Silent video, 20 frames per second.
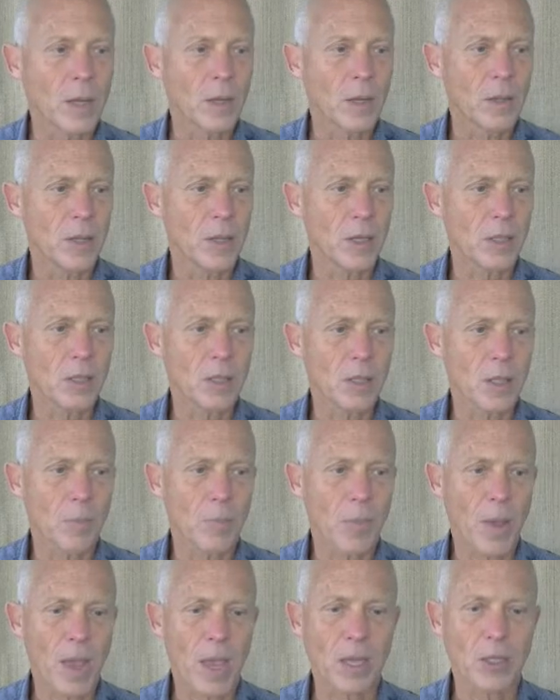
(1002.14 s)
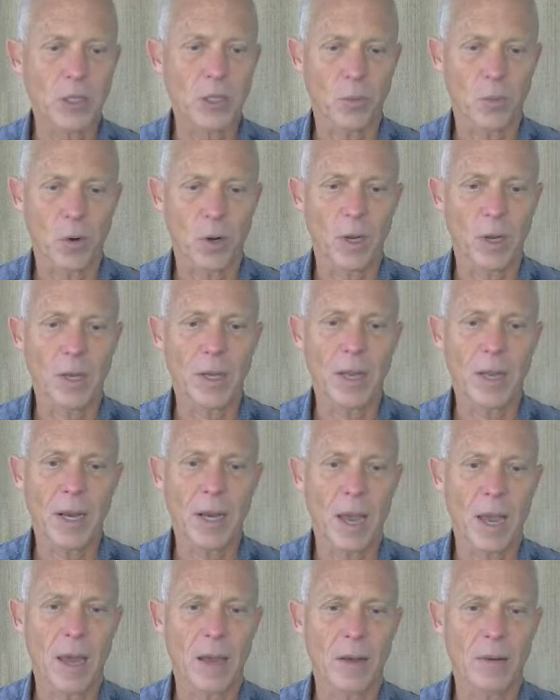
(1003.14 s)
this is the page that we're looking
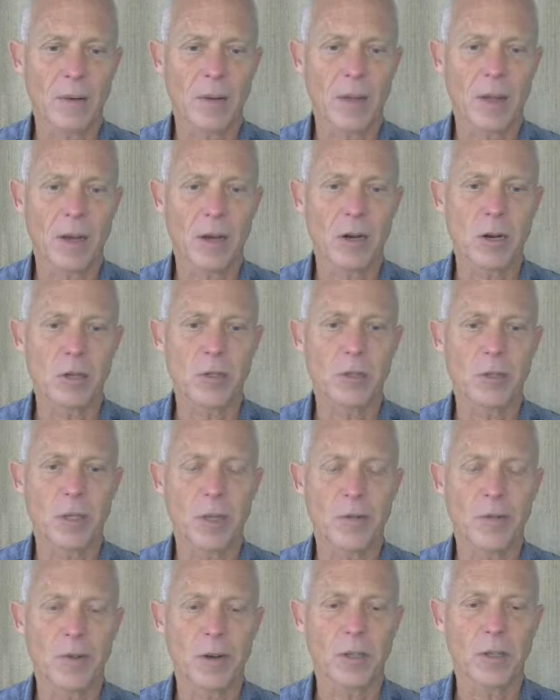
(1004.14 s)
at, and here's the different